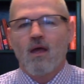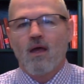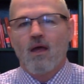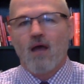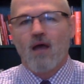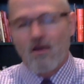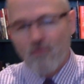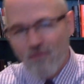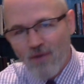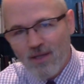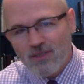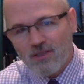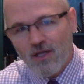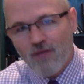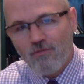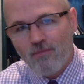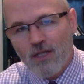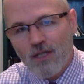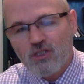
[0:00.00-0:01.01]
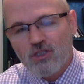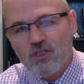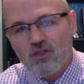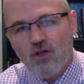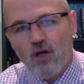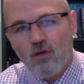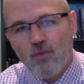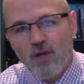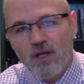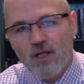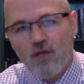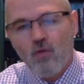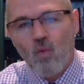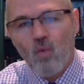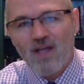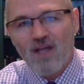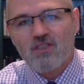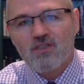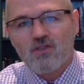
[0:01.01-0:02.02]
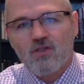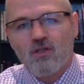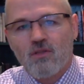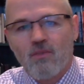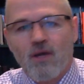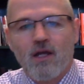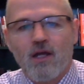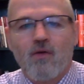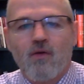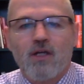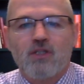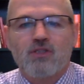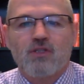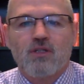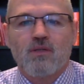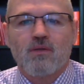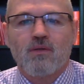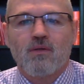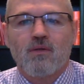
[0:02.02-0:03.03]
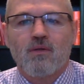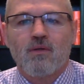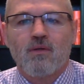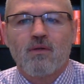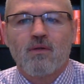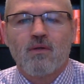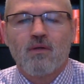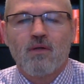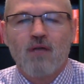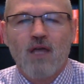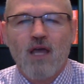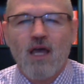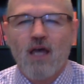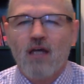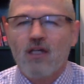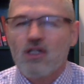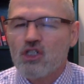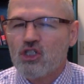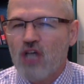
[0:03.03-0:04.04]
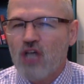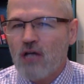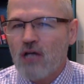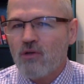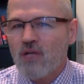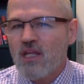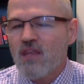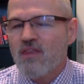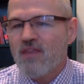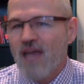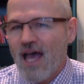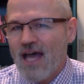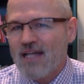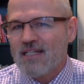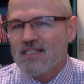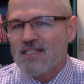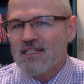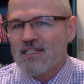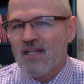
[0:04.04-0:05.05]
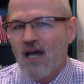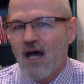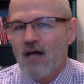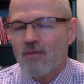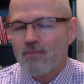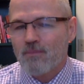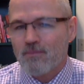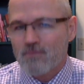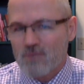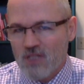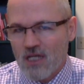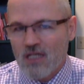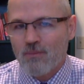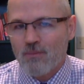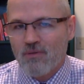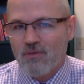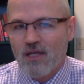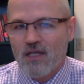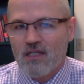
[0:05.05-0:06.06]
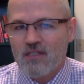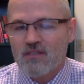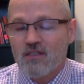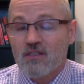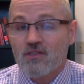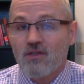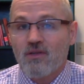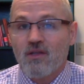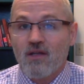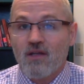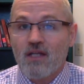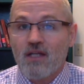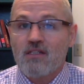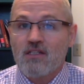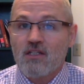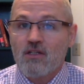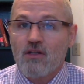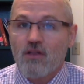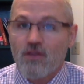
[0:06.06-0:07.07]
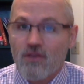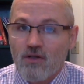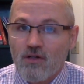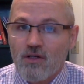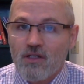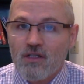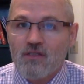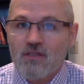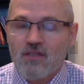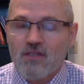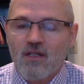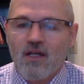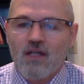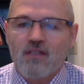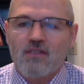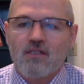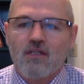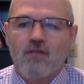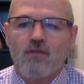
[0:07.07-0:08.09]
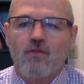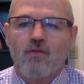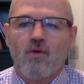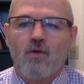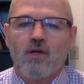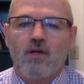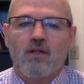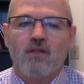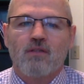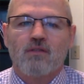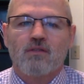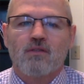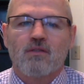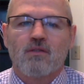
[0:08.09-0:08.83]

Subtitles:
I've mentioned already Western migration. Generally, that did not take place until the 1930s and 1940s.